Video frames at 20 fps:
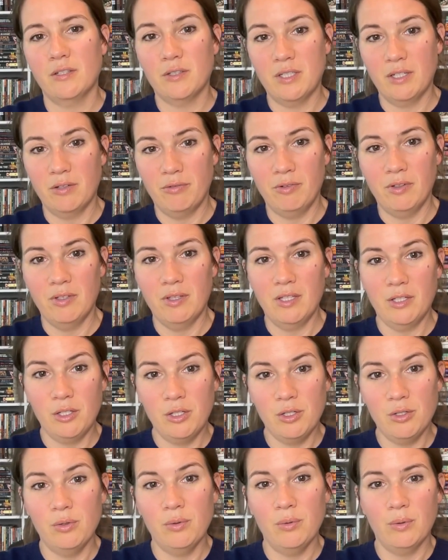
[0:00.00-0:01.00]
are different than
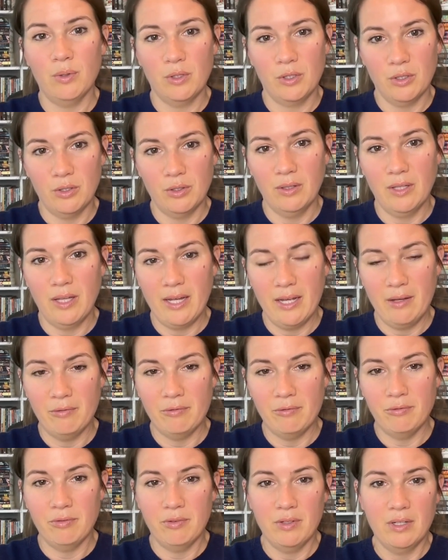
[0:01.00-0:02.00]
you or your
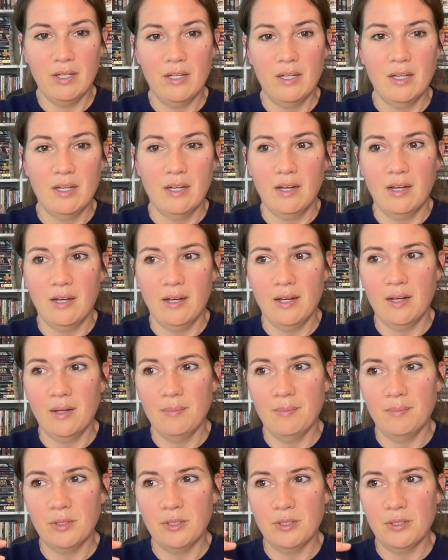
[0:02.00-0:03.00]
life,
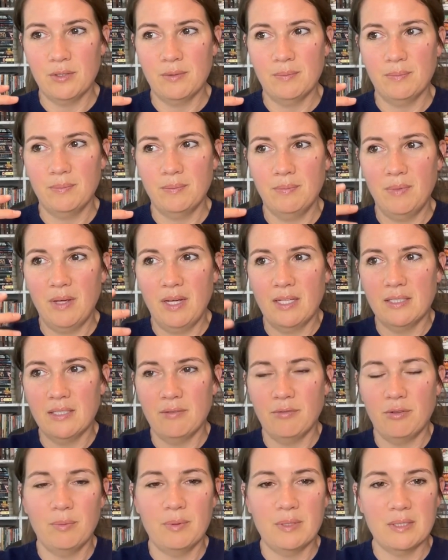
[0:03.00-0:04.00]
just makes
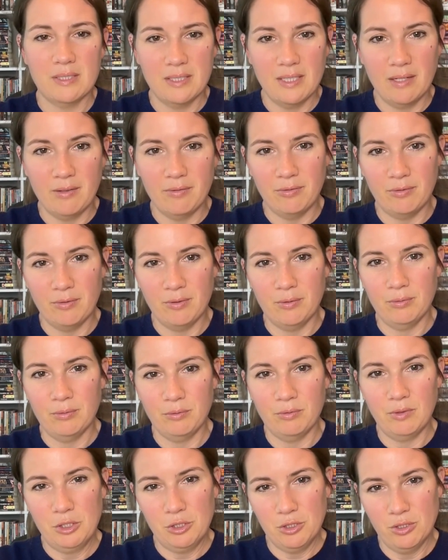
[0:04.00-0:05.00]
everyone's life
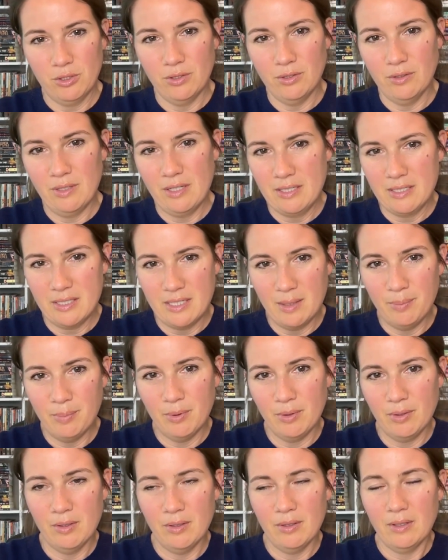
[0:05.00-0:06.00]
richer and
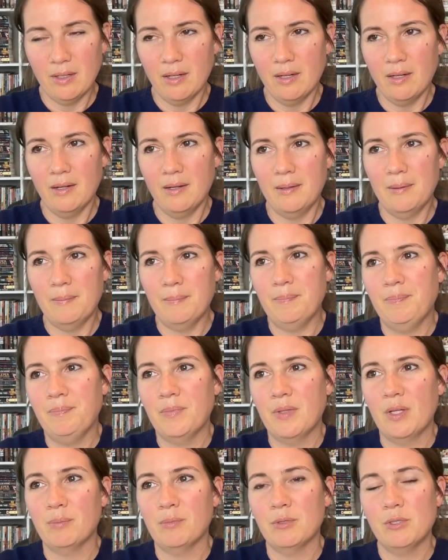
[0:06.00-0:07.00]
deeper,
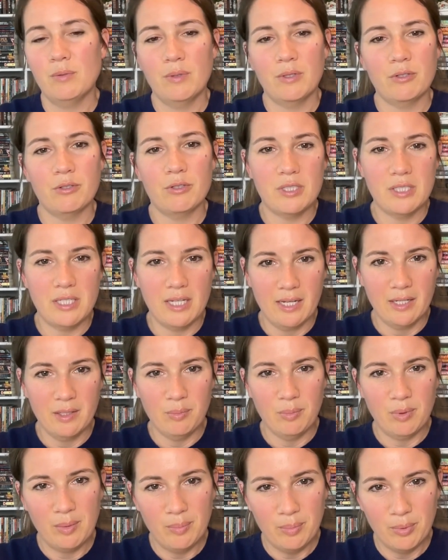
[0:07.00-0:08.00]
helps you
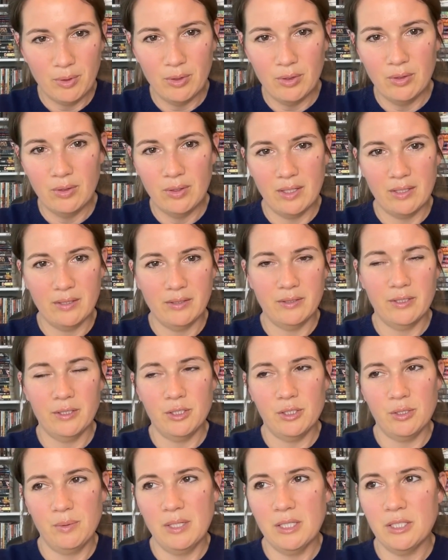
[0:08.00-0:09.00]
understand people and
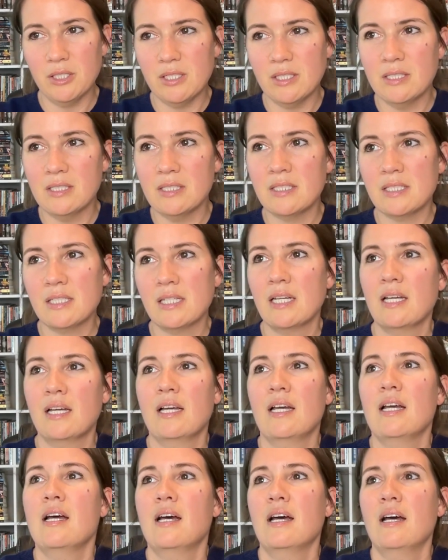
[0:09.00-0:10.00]
situations.
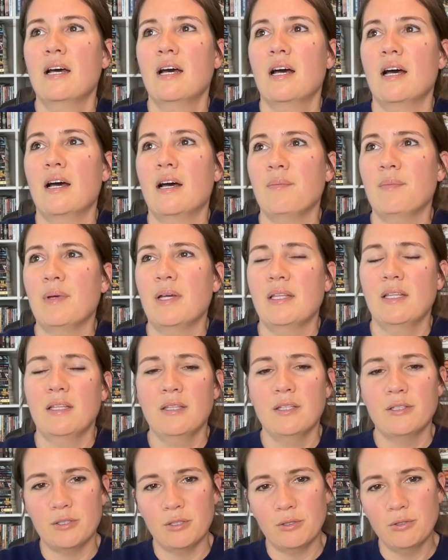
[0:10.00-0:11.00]
And then
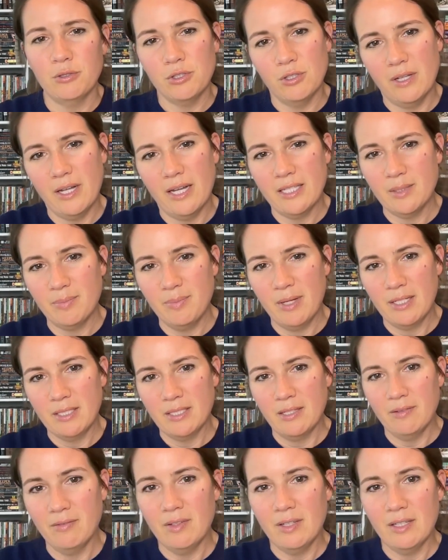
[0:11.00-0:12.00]
the social aspect
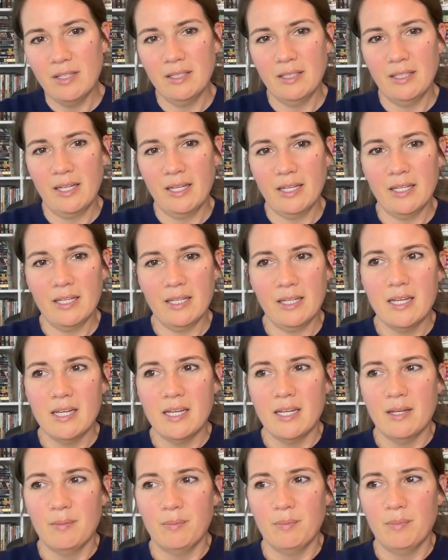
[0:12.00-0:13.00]
it, like
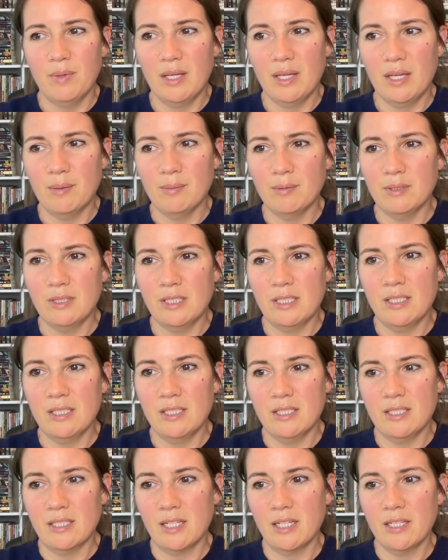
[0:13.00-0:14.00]
being able to
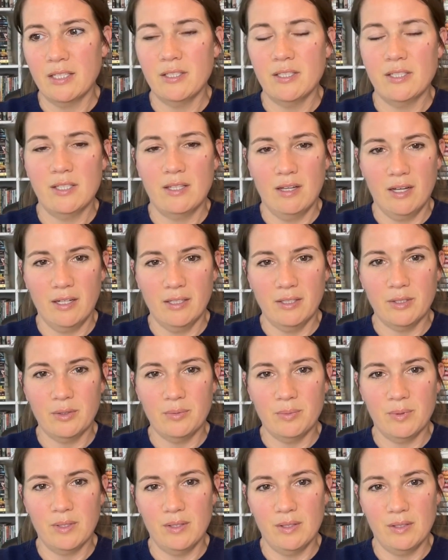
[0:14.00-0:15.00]
discuss thoughts
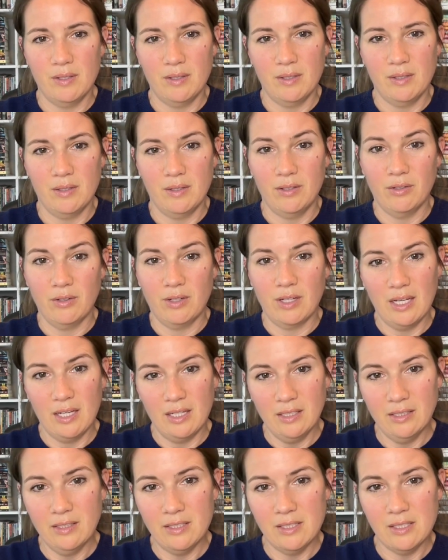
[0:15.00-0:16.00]
with other
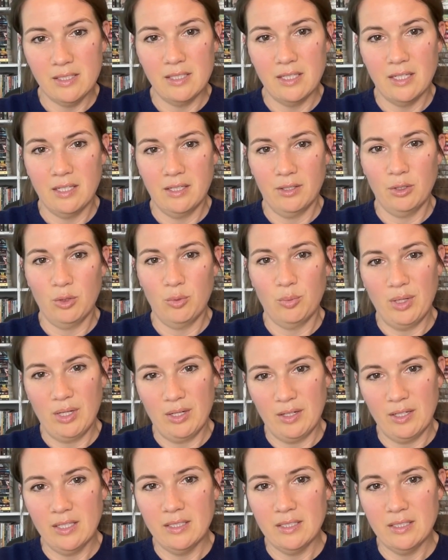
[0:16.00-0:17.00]
kids and other
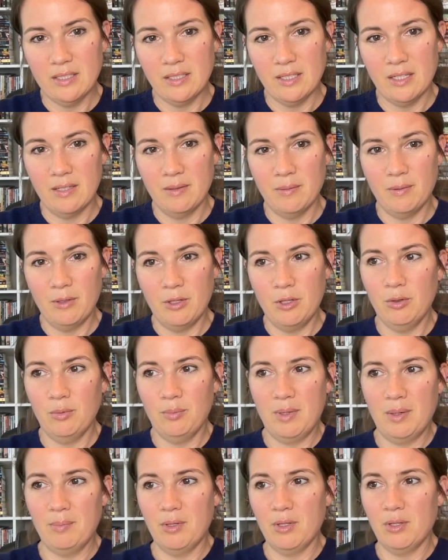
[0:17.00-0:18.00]
parents, and
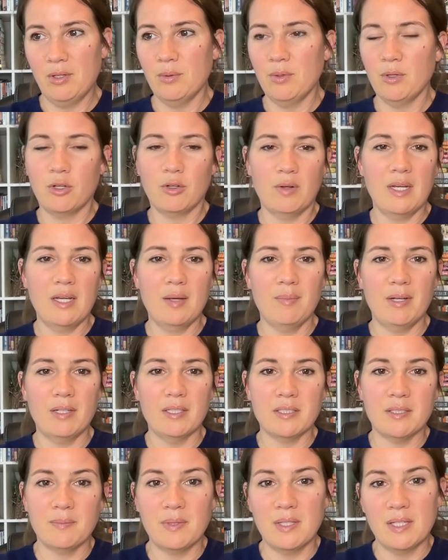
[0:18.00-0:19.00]
maybe you agree about
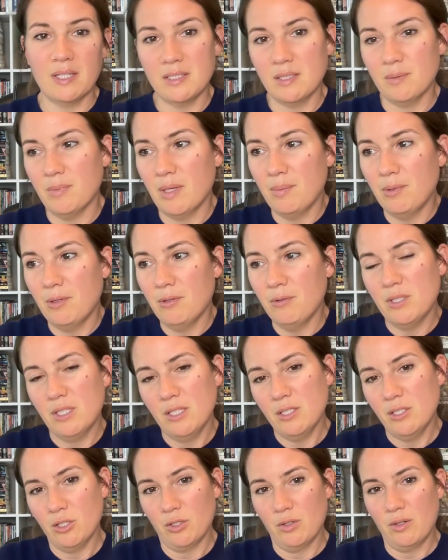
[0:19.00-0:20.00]
some things and maybe you
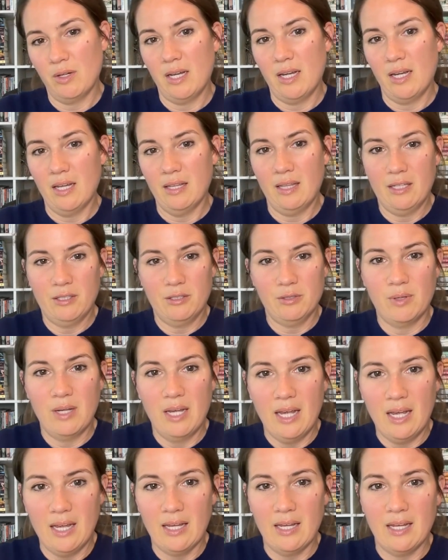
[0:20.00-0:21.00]
disagree, and that's
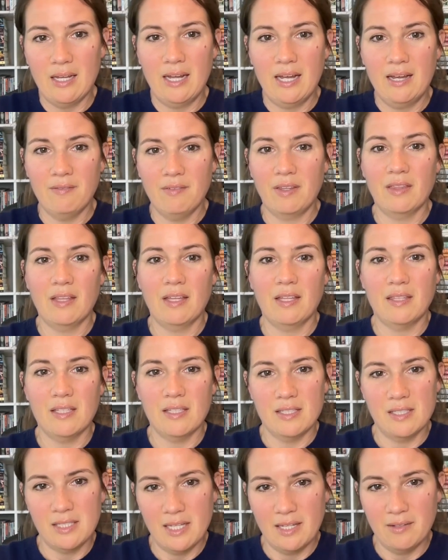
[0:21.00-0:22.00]
okay, and having like
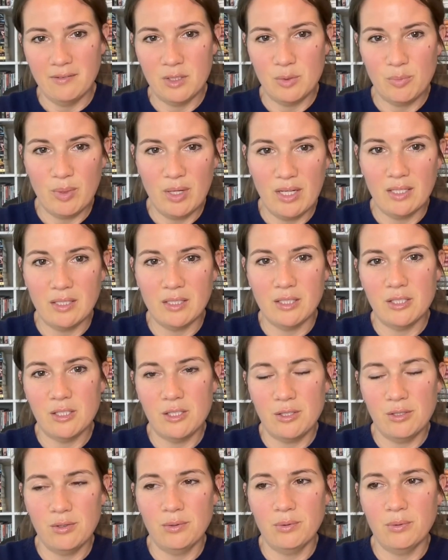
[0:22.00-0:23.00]
this safe space
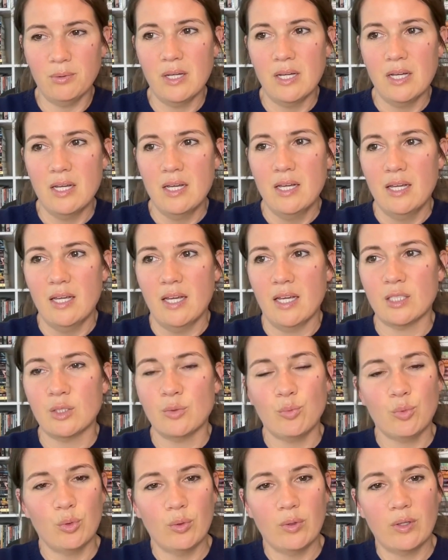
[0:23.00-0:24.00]
to
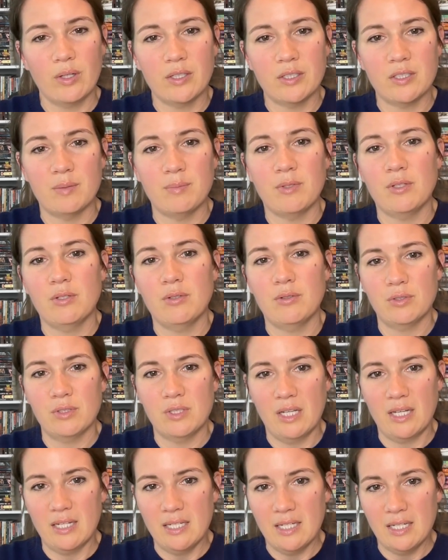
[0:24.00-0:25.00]
explore some of those
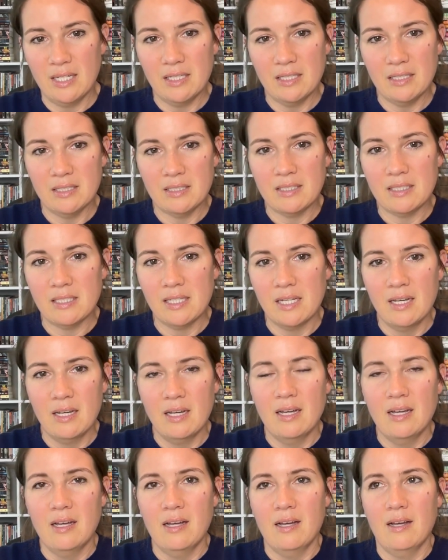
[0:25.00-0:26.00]
ideas.
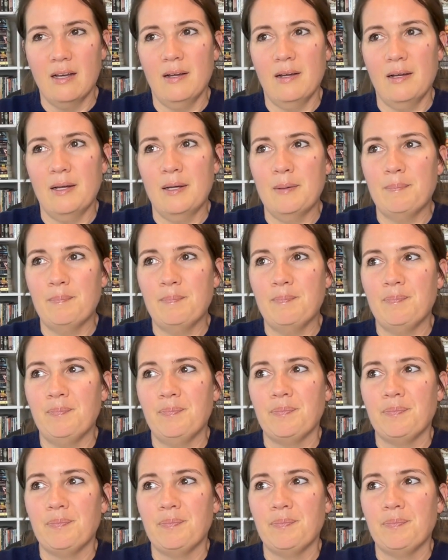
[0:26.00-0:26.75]
um,